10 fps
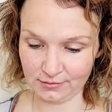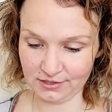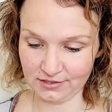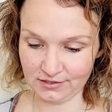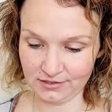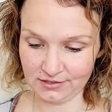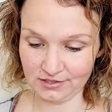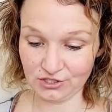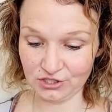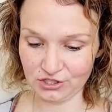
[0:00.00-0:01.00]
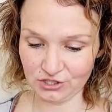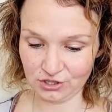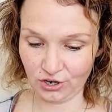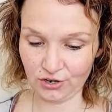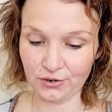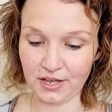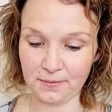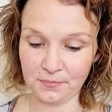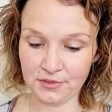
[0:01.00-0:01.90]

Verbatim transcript: It's it's a star. Okay.